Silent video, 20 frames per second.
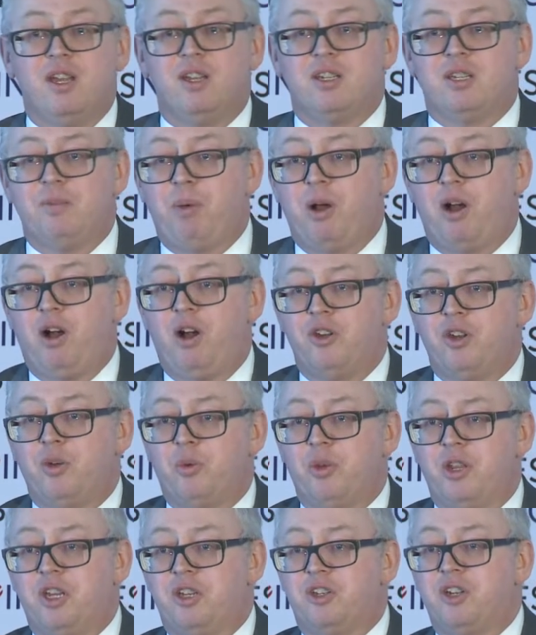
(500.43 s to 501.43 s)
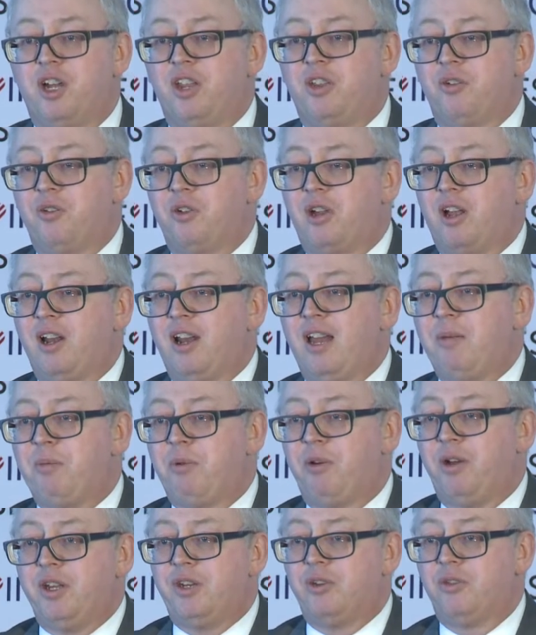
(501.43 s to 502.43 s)
to partner with each other and
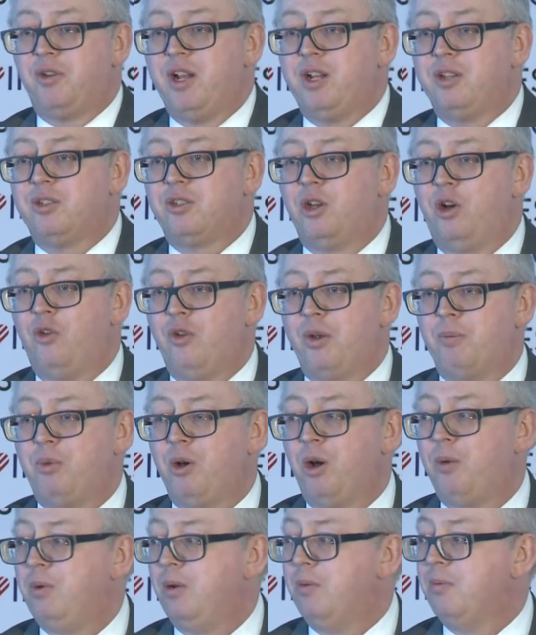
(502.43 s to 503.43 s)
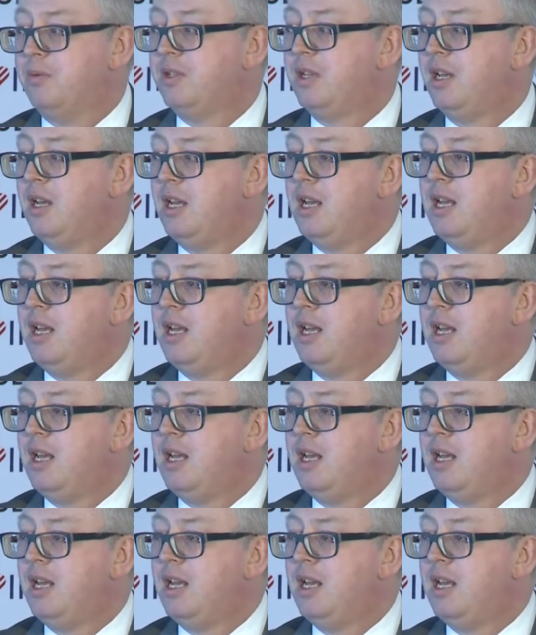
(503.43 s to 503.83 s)
collaborate around solving problems.